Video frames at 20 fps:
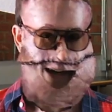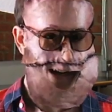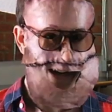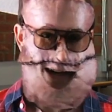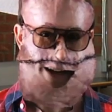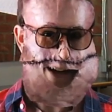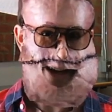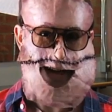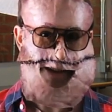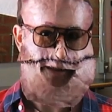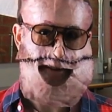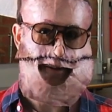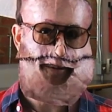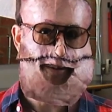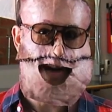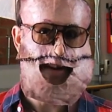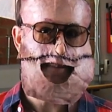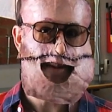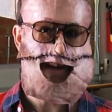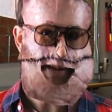I, I don't know
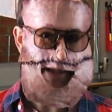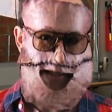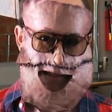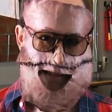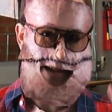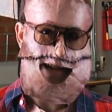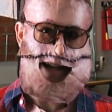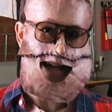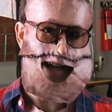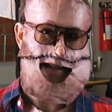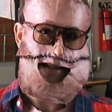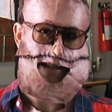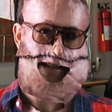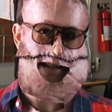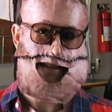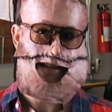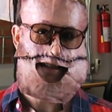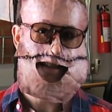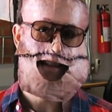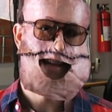why, maybe it's the
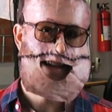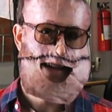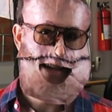glasses.